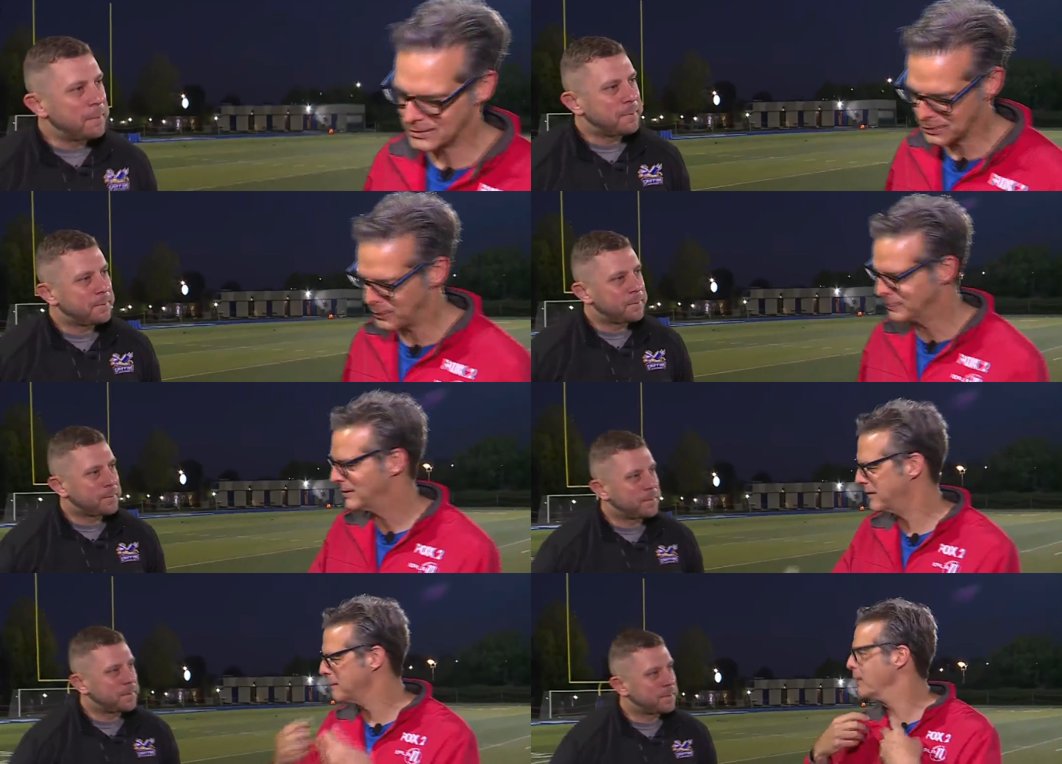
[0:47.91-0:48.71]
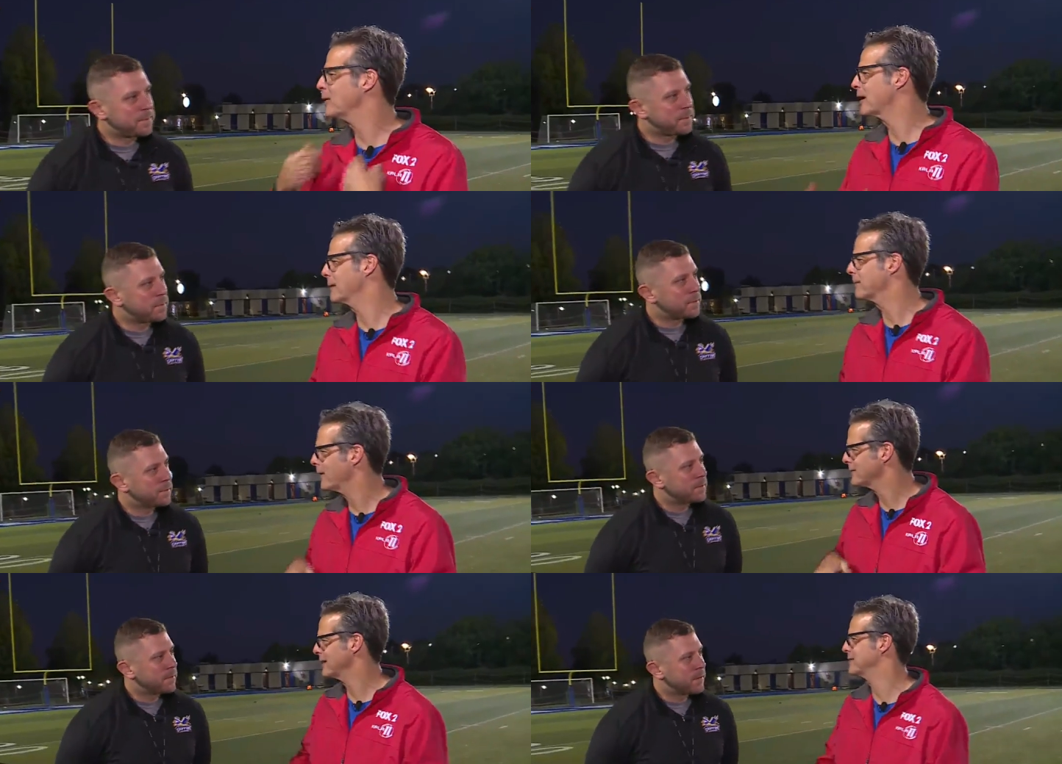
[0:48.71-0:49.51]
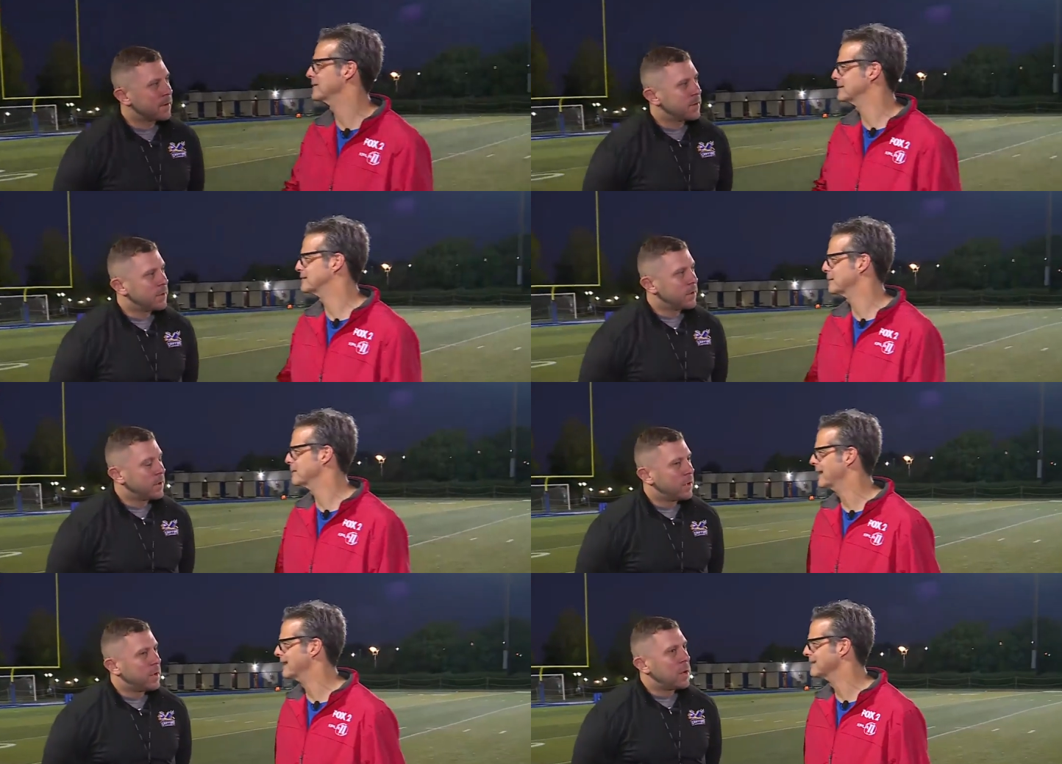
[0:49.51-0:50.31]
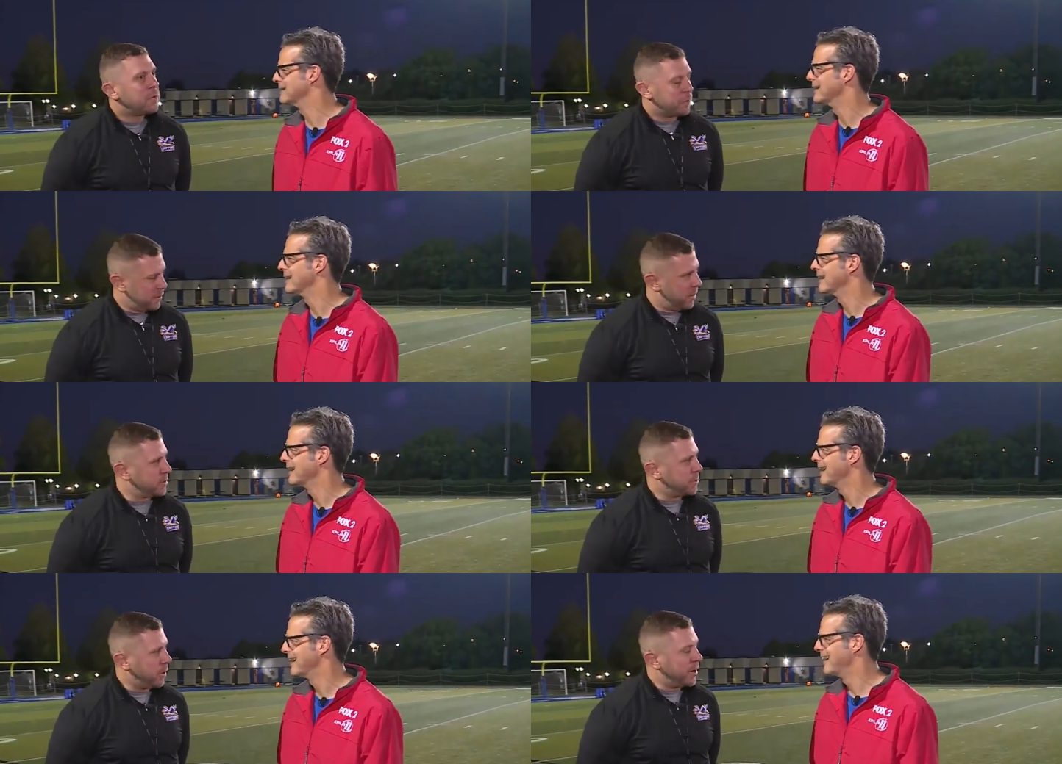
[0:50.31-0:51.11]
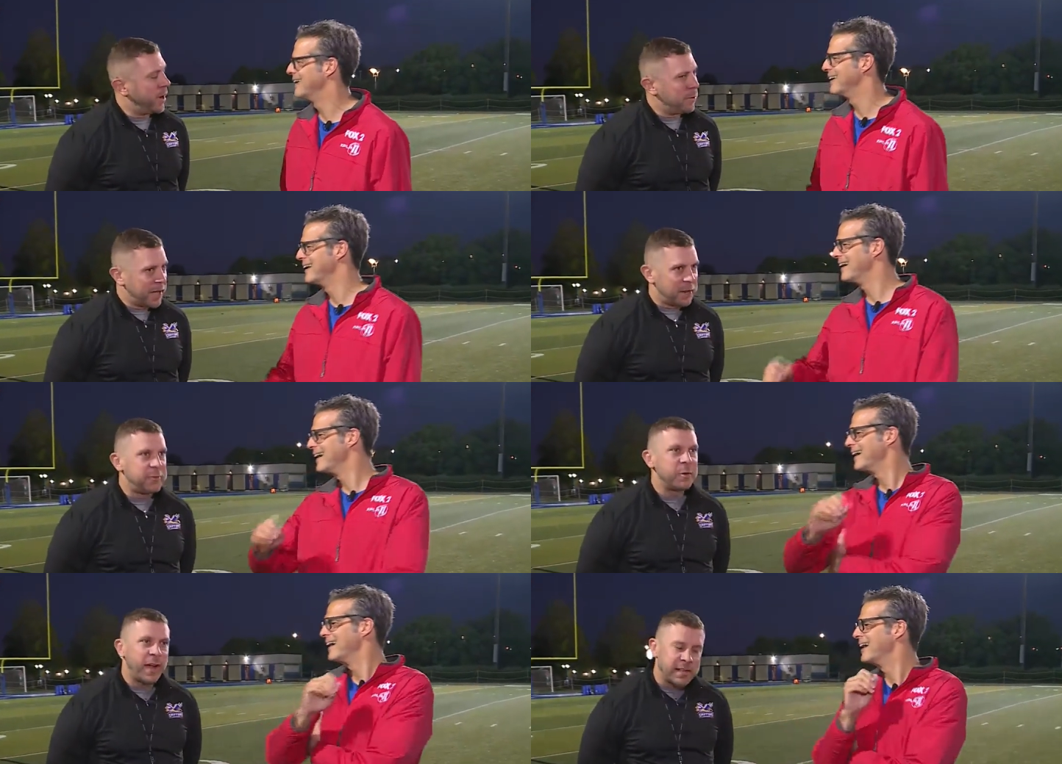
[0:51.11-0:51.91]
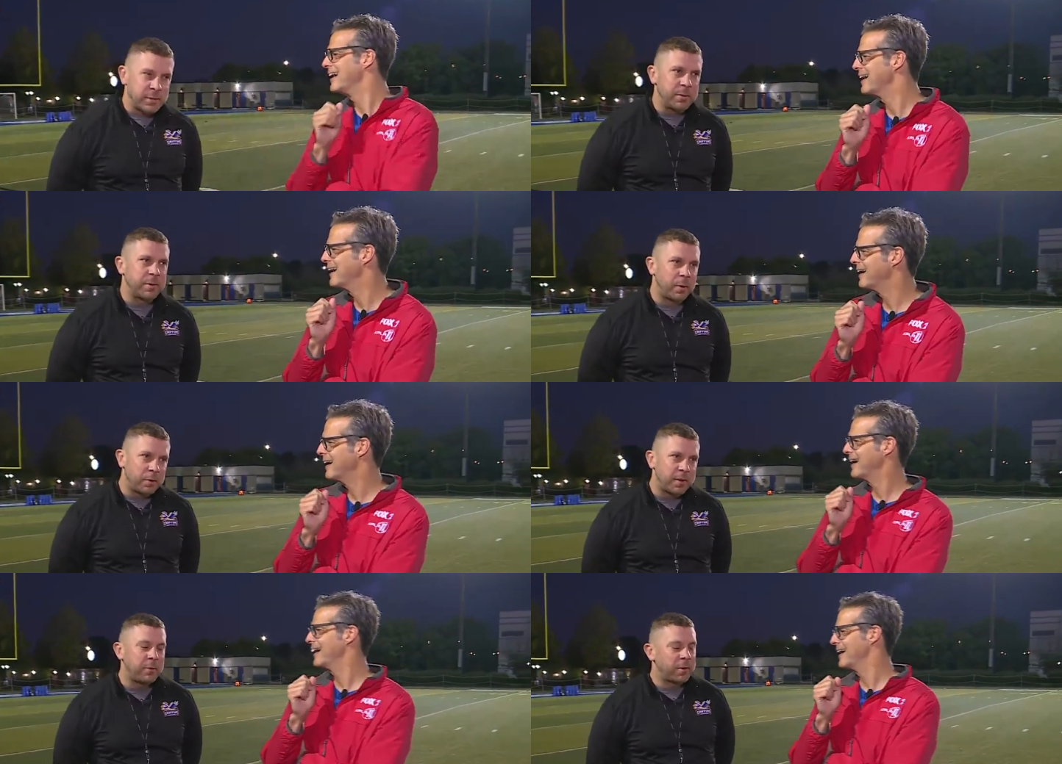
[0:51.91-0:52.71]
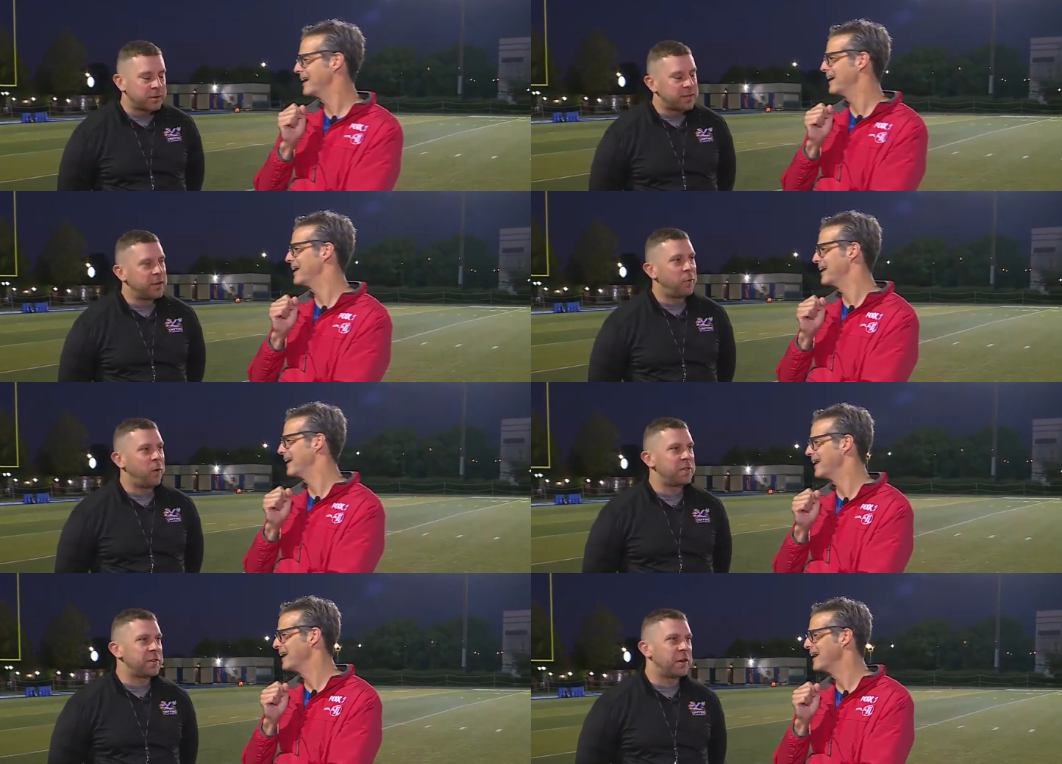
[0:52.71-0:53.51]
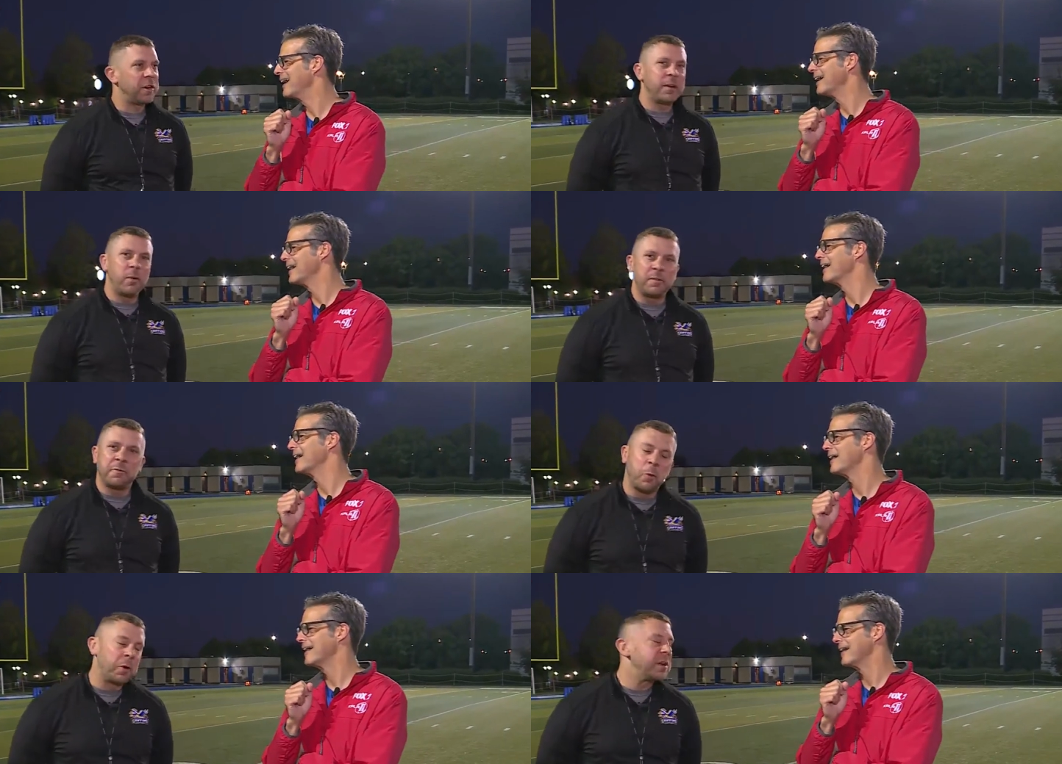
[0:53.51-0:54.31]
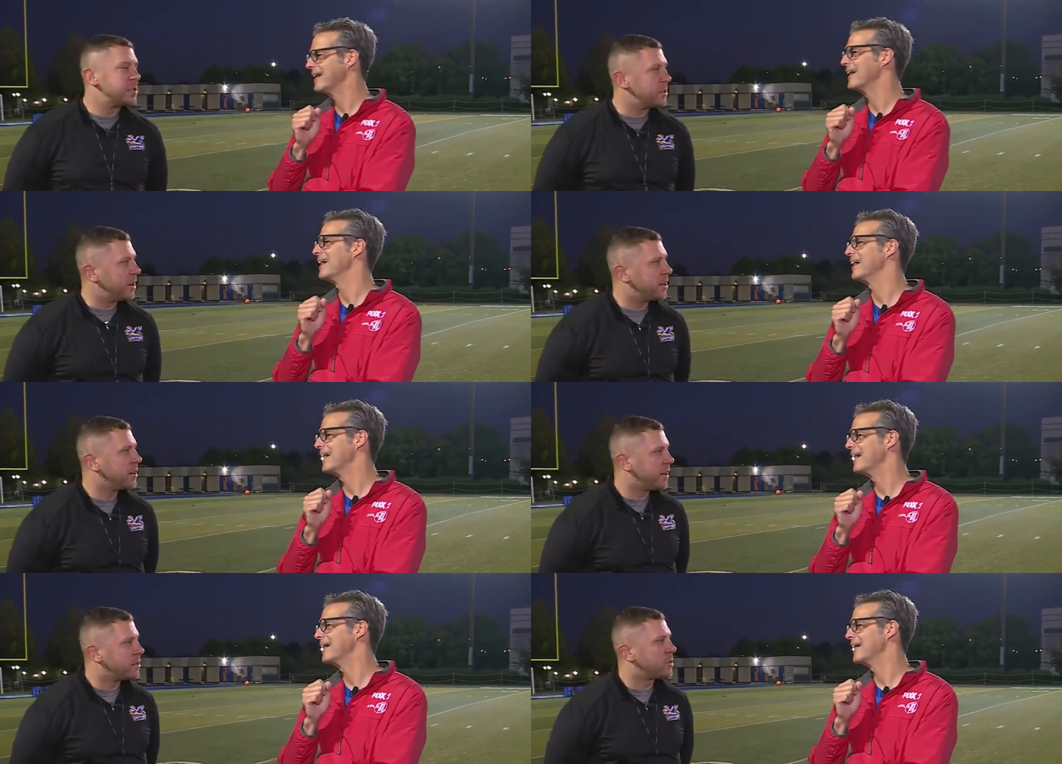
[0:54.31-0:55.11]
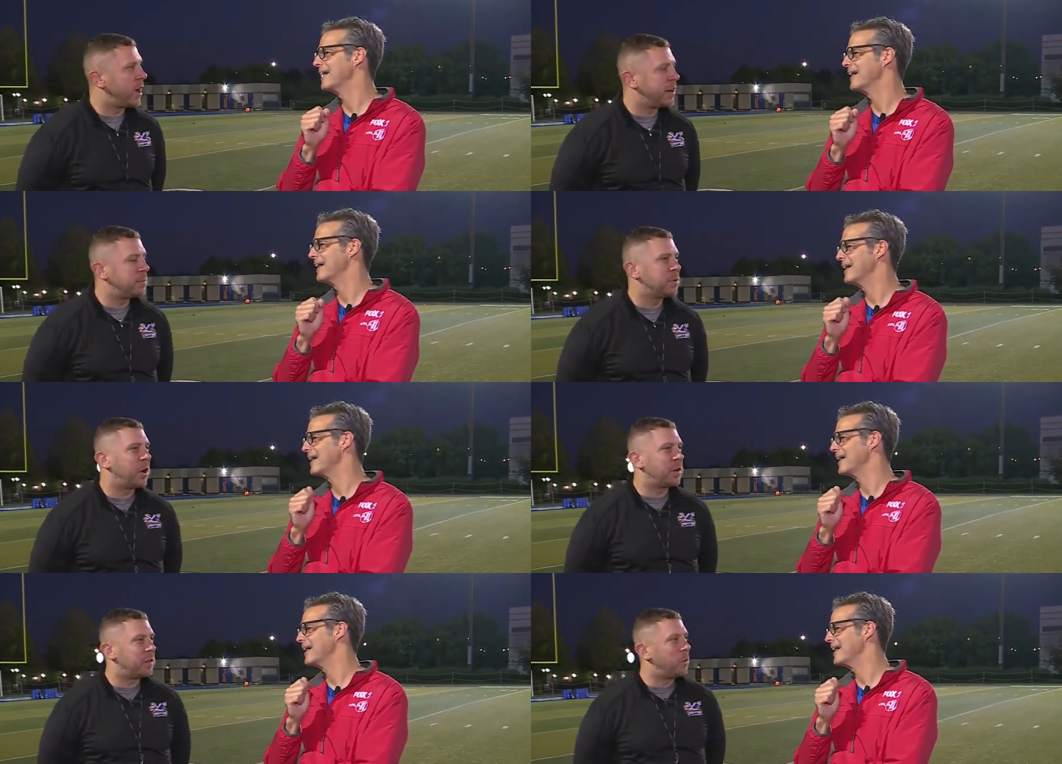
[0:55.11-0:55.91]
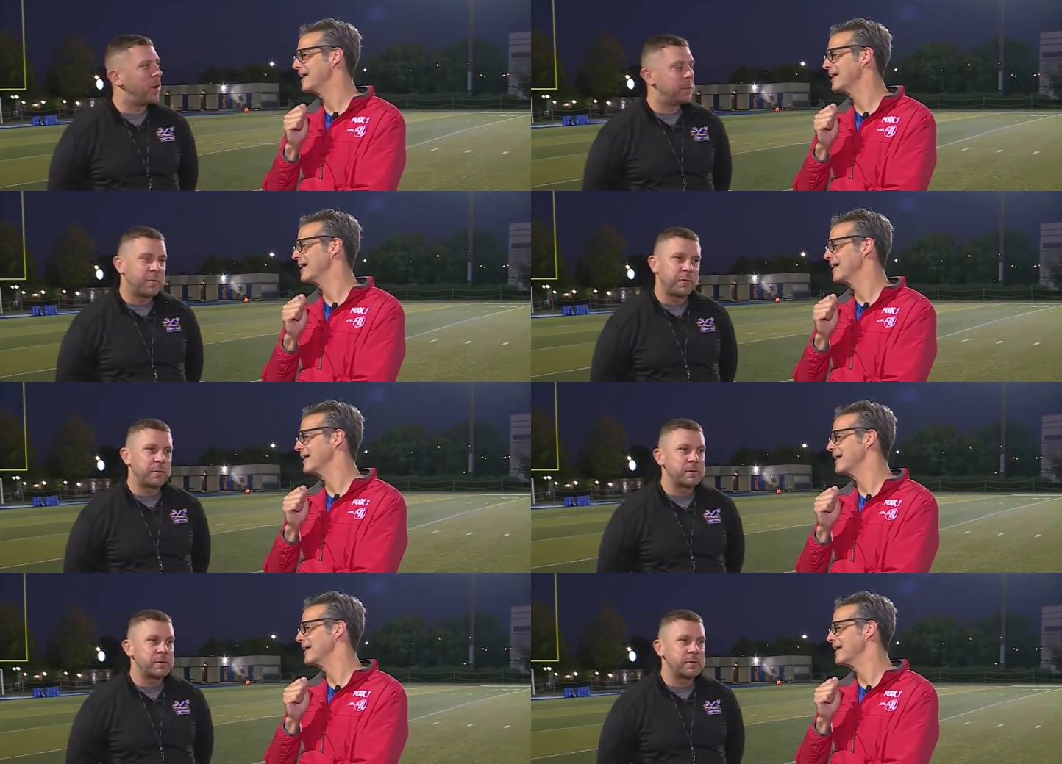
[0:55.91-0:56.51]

Speaker 1: It's no one's having to bulk up. They're all having to trim down.
Speaker 2: For the most part, yeah. We got a few guys that we recruited that were you know 130, 140, so they're they're trying to put on a little weight. But for